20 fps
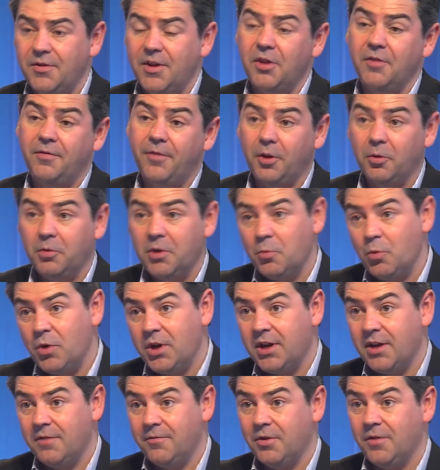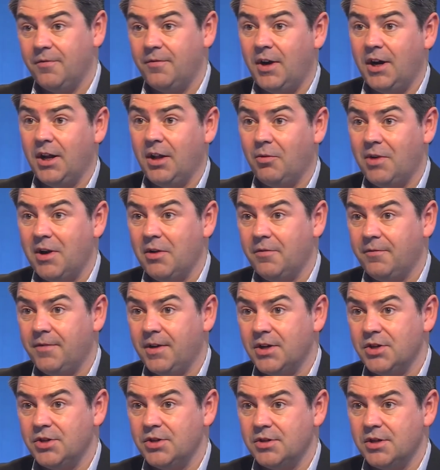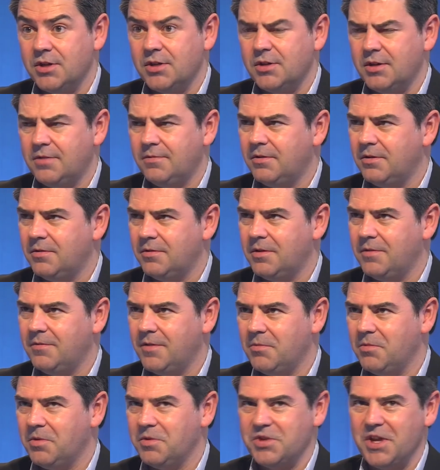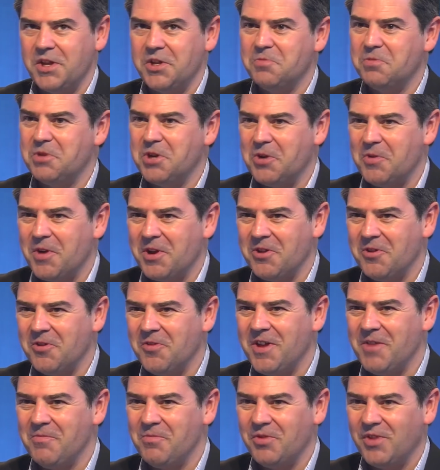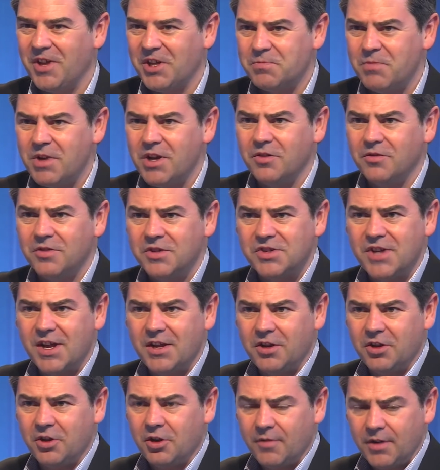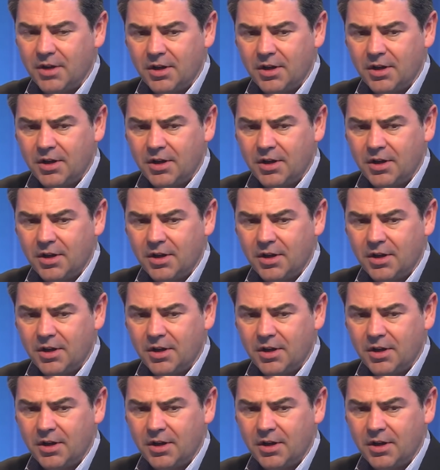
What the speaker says: then the following weekend for the final round of fixtures, if I stand to be corrected on that, but that's my understanding of it.